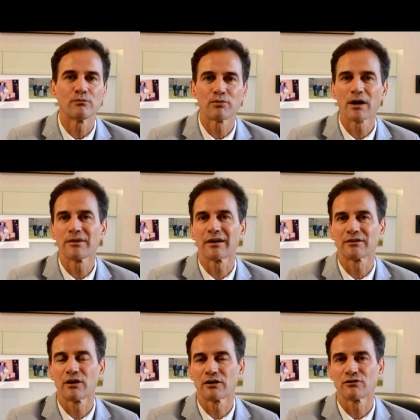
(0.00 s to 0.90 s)
you probably ought
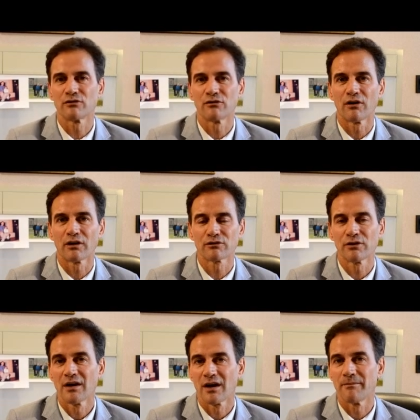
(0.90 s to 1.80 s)
to talk to your doctor
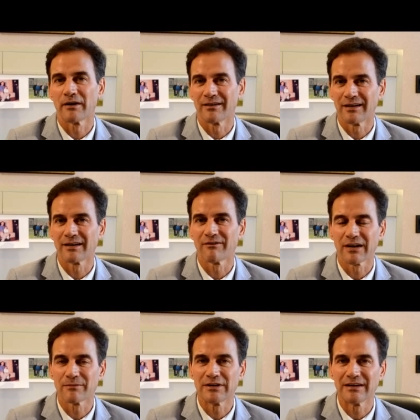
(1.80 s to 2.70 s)
about getting a
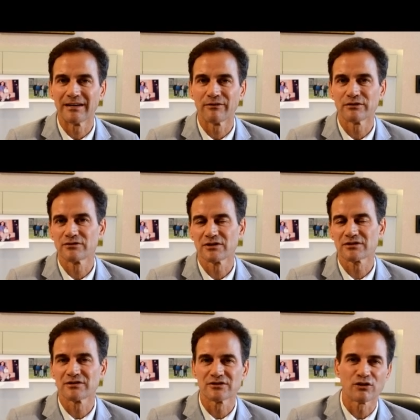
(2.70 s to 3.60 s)
vitamin D level
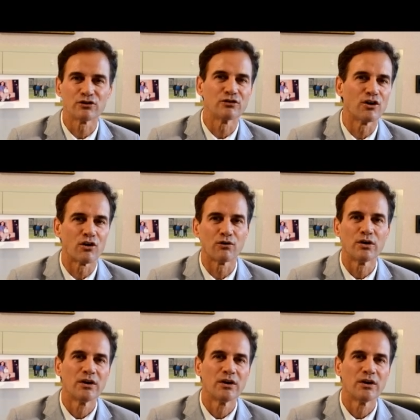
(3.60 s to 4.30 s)
just to, so you know